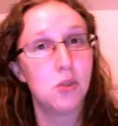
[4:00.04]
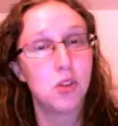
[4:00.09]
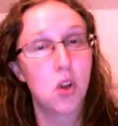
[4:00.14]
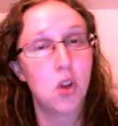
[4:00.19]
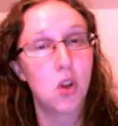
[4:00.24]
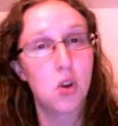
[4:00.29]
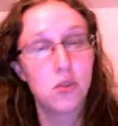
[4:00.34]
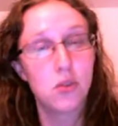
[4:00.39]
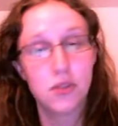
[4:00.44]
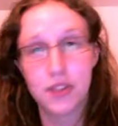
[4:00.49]

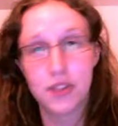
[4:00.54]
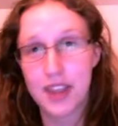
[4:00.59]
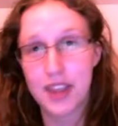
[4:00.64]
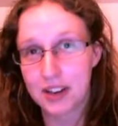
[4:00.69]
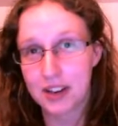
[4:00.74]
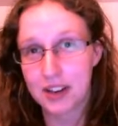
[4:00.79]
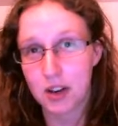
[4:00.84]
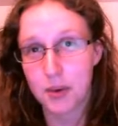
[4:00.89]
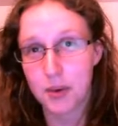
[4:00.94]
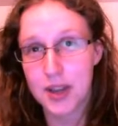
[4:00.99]
long the
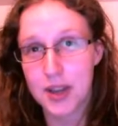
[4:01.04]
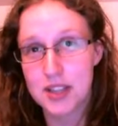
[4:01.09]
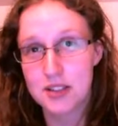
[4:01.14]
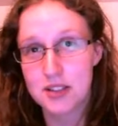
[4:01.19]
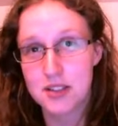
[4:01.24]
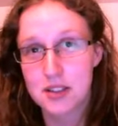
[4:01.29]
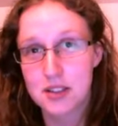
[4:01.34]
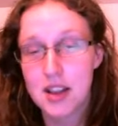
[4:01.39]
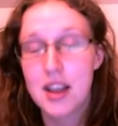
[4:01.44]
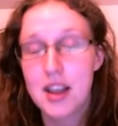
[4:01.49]
arrow
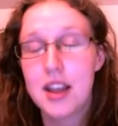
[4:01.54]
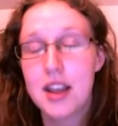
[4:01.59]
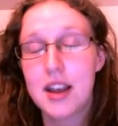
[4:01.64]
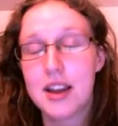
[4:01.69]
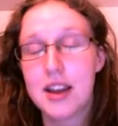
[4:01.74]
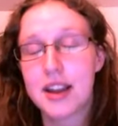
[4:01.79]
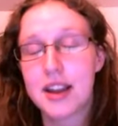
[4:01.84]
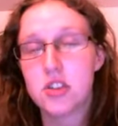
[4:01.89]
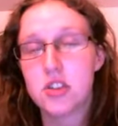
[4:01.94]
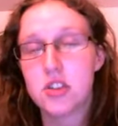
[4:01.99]
is,
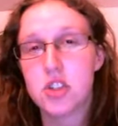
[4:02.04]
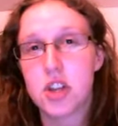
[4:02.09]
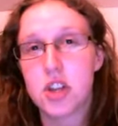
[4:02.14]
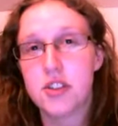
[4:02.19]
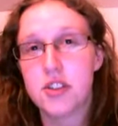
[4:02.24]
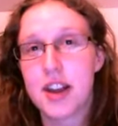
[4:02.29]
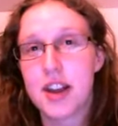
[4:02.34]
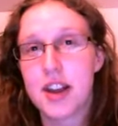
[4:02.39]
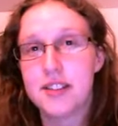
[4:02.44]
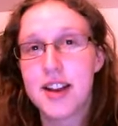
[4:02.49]
and I can show
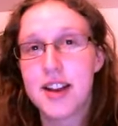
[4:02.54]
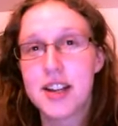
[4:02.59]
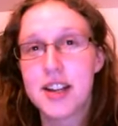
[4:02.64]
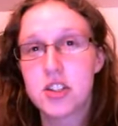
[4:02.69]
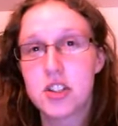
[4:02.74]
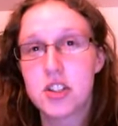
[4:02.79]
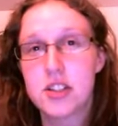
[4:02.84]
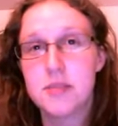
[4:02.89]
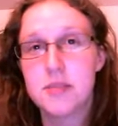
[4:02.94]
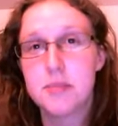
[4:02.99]
the
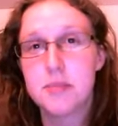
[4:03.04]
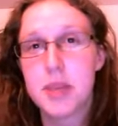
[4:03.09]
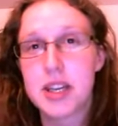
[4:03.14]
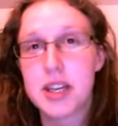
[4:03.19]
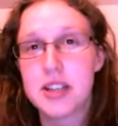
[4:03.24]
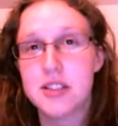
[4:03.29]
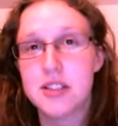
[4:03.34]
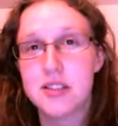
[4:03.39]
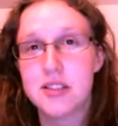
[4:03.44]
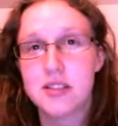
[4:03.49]
direction
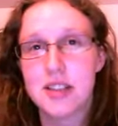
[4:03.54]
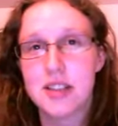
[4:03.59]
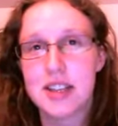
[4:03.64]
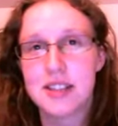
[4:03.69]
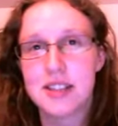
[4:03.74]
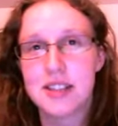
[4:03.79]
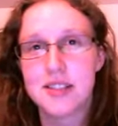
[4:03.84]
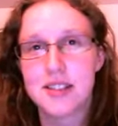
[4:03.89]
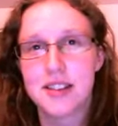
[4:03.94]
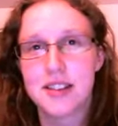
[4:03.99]
because
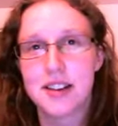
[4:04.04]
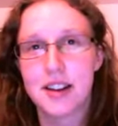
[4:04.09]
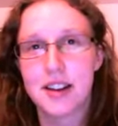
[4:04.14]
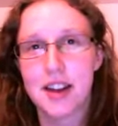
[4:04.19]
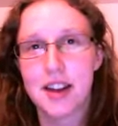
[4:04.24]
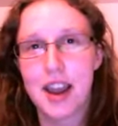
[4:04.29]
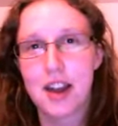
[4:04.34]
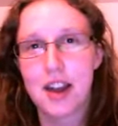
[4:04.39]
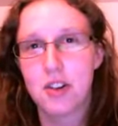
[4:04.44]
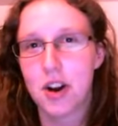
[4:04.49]
it's an
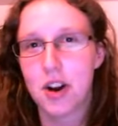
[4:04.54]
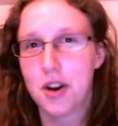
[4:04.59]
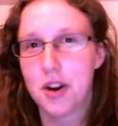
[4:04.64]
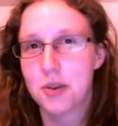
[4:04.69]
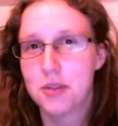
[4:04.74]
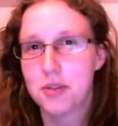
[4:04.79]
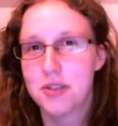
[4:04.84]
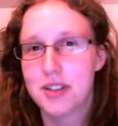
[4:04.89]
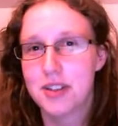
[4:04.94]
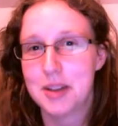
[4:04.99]
arrow.
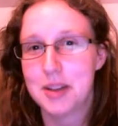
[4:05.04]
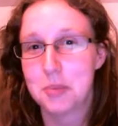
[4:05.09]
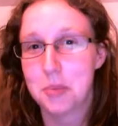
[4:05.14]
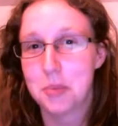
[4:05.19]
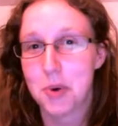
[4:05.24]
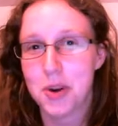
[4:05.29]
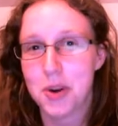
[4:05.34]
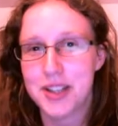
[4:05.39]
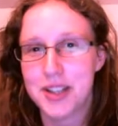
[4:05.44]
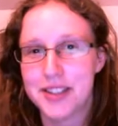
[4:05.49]
It
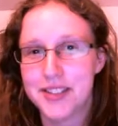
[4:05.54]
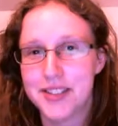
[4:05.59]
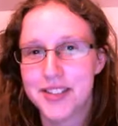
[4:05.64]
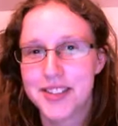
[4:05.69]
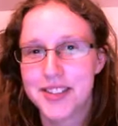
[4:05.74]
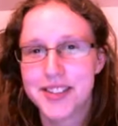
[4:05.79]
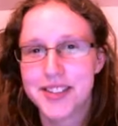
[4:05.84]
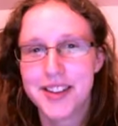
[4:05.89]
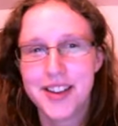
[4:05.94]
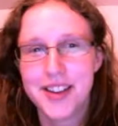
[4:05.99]

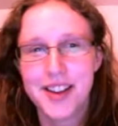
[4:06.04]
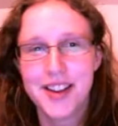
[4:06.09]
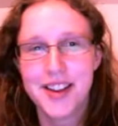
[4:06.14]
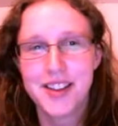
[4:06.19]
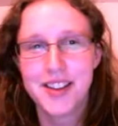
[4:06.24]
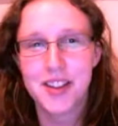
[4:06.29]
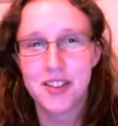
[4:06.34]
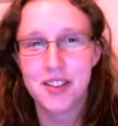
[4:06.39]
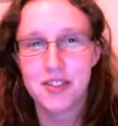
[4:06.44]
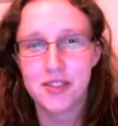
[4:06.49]
points.
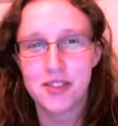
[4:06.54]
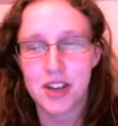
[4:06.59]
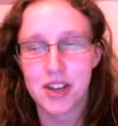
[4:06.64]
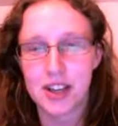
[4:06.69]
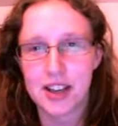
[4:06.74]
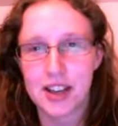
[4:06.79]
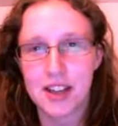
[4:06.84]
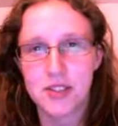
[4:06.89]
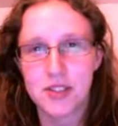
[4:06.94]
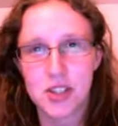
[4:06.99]
Very
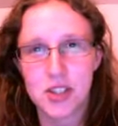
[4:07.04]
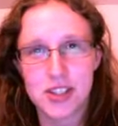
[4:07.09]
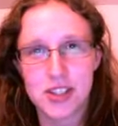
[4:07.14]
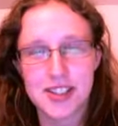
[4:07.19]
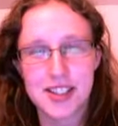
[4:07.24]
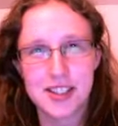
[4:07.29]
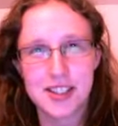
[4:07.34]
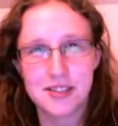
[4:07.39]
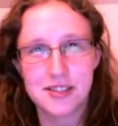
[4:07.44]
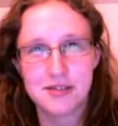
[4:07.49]
clever, you
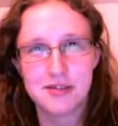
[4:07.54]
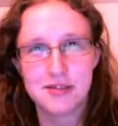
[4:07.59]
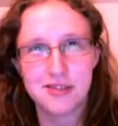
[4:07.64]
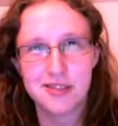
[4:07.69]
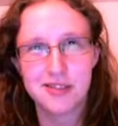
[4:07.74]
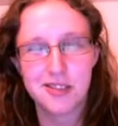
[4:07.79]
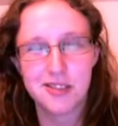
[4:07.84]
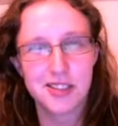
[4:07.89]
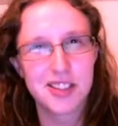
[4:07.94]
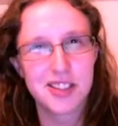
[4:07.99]
see.
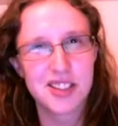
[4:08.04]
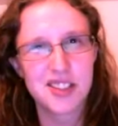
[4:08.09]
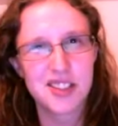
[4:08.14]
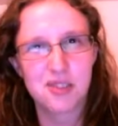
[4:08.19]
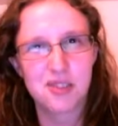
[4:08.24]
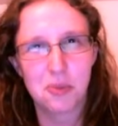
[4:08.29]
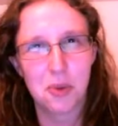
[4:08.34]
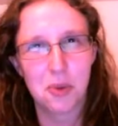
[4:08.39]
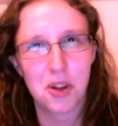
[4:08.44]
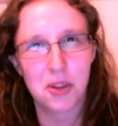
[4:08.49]
It's
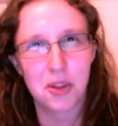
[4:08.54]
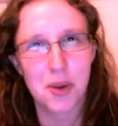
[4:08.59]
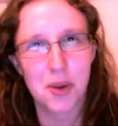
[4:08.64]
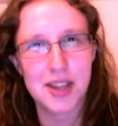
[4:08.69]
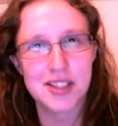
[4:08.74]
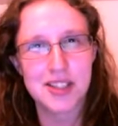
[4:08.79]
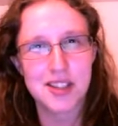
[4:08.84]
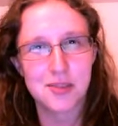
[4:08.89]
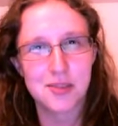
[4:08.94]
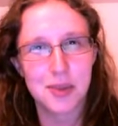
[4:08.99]
one of the
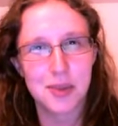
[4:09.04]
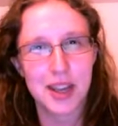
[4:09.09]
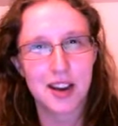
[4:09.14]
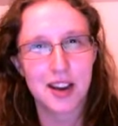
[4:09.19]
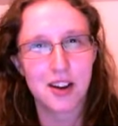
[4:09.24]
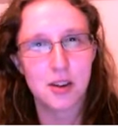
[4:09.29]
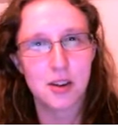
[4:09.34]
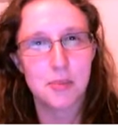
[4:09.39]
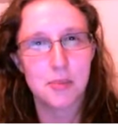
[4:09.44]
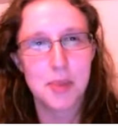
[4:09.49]
ways that we
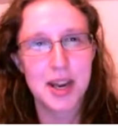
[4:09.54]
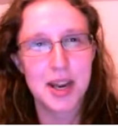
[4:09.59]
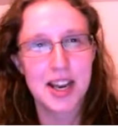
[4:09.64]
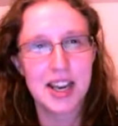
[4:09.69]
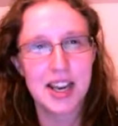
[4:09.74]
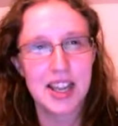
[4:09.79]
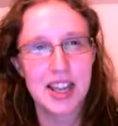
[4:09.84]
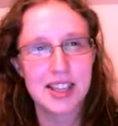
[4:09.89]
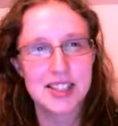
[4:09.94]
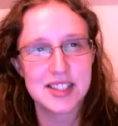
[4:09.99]
are a bit
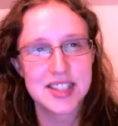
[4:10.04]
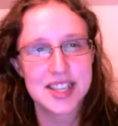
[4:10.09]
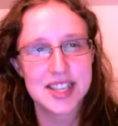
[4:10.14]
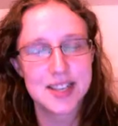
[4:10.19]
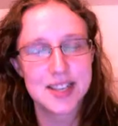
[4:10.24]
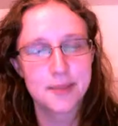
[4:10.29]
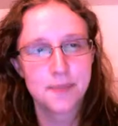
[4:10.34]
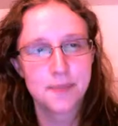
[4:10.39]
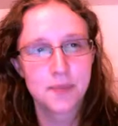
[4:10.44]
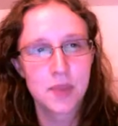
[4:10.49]
lazy.
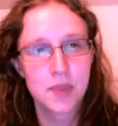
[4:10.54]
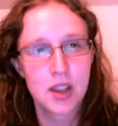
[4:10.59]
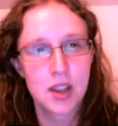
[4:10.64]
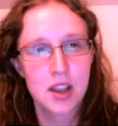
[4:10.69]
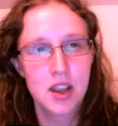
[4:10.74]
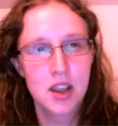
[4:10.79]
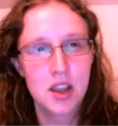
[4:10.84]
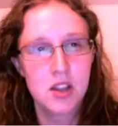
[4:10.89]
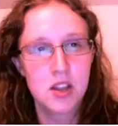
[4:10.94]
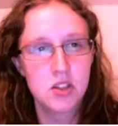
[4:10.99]

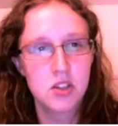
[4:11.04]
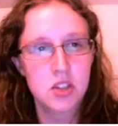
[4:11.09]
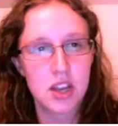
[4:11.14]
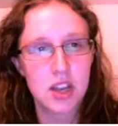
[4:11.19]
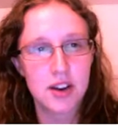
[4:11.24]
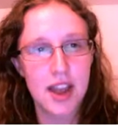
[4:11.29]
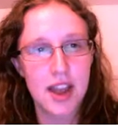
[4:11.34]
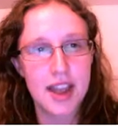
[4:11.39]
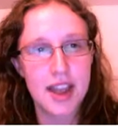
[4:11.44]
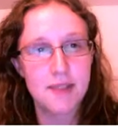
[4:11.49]
So